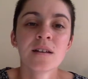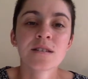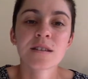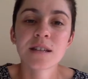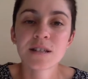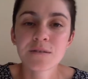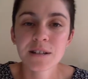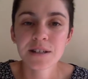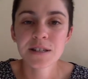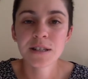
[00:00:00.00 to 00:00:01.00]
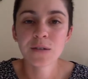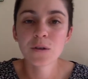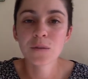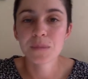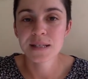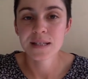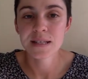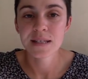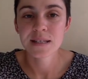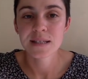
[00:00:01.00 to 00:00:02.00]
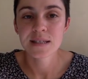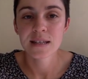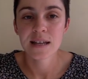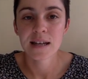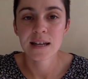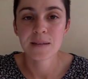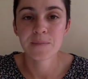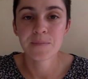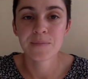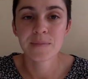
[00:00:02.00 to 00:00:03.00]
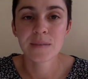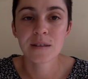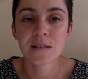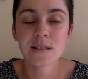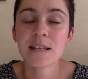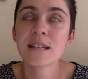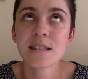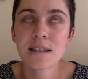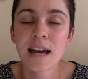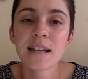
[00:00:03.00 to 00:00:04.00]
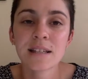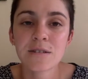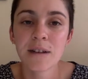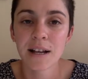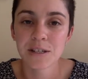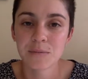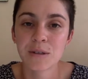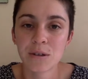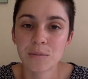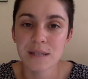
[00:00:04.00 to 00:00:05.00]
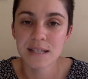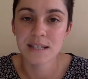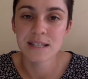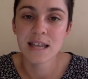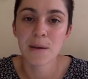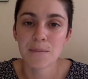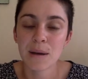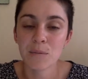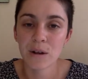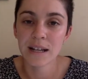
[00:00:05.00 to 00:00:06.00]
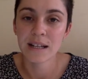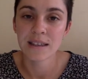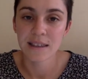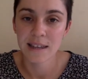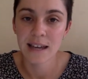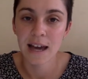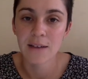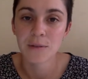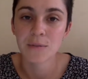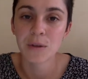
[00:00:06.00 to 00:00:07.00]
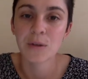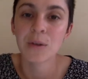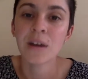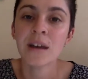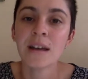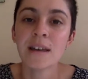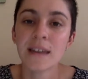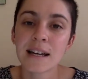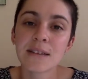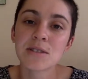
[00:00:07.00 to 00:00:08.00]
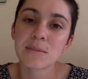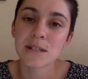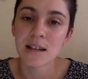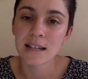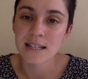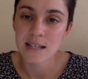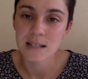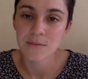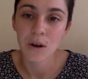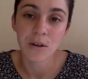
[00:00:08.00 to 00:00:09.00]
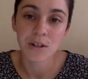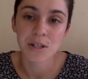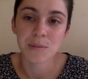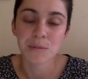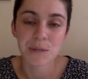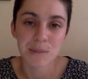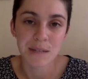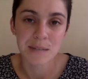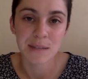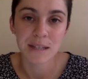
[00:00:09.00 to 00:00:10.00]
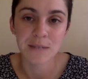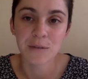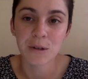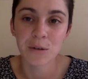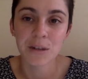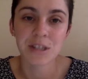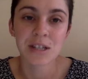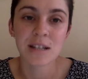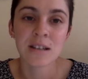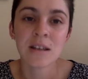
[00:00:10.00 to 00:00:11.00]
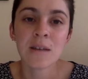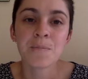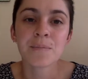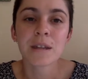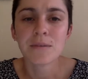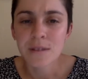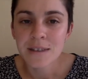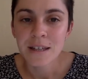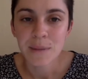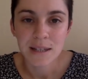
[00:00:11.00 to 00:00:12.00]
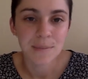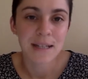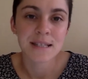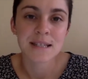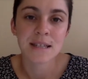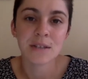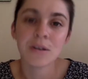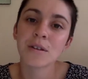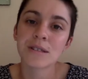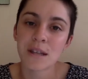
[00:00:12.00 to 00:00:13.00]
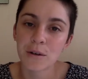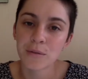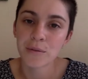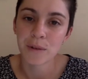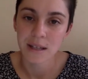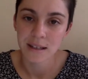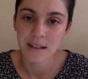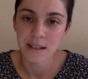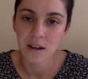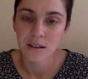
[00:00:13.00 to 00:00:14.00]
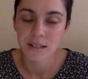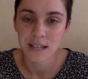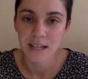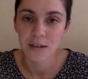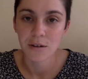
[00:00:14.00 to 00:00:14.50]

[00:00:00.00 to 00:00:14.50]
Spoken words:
So the interaction that your business, that interaction with your business, that memory that they have of you, that gives them a tiny sense of ownership and responsibility for your region. If you think about the places that you yourself regularly holiday or